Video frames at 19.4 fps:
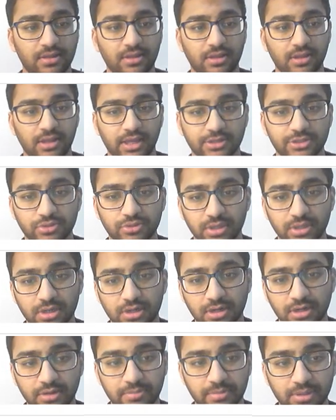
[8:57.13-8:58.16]
At shooting
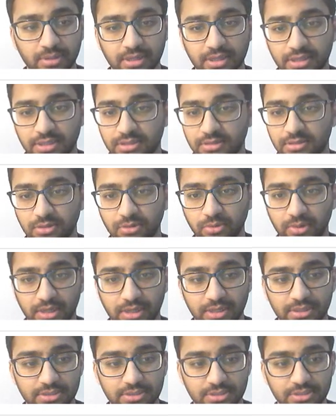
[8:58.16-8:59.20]
guard, plug in Luka.
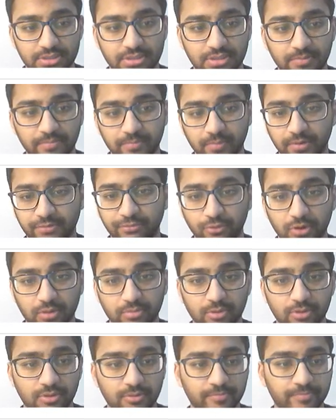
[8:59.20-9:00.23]
He's just
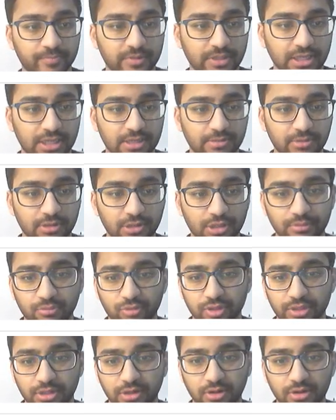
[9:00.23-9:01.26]
affordable. Like him a little bit
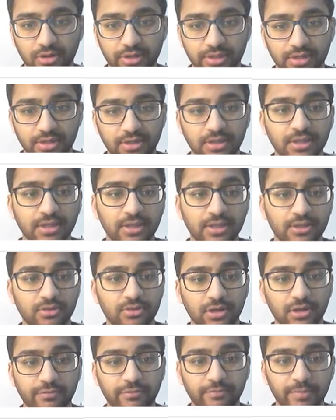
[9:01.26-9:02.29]
more than Harden.
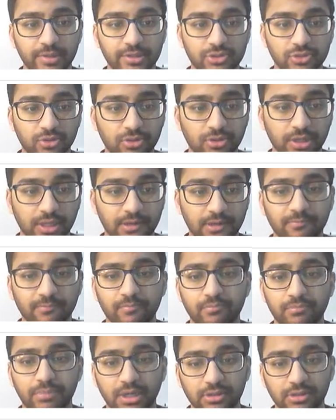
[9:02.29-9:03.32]
You have Mitchell and
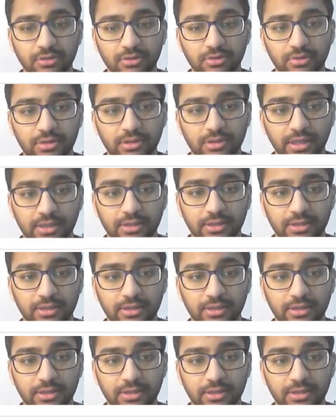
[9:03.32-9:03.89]
Butler look like